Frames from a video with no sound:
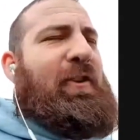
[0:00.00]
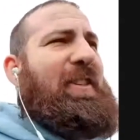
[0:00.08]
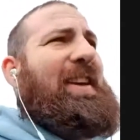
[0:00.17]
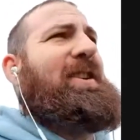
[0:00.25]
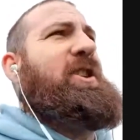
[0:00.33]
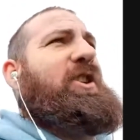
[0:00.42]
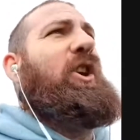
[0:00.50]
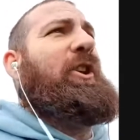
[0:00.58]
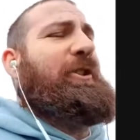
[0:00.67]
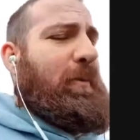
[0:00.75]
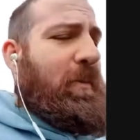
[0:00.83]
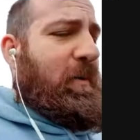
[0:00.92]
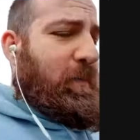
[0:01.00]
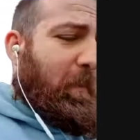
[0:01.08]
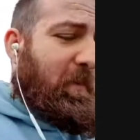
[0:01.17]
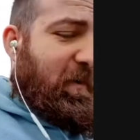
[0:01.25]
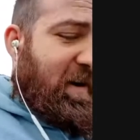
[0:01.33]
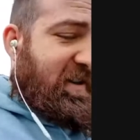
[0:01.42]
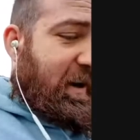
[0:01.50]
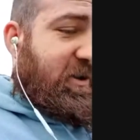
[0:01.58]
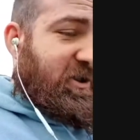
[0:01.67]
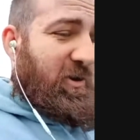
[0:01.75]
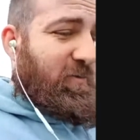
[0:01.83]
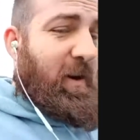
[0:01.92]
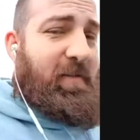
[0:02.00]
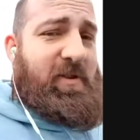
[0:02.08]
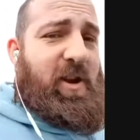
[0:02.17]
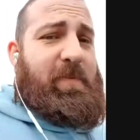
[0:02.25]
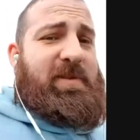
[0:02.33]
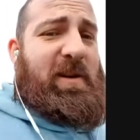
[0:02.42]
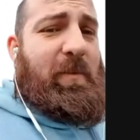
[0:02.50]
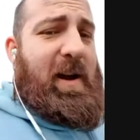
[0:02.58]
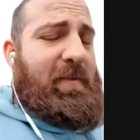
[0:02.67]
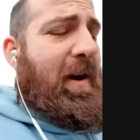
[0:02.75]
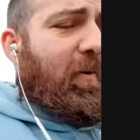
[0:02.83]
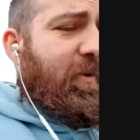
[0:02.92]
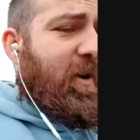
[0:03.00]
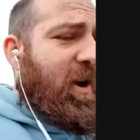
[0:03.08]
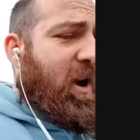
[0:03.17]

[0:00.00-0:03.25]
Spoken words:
think you're good, then we'll probably reach out to you rather than the opposite way around.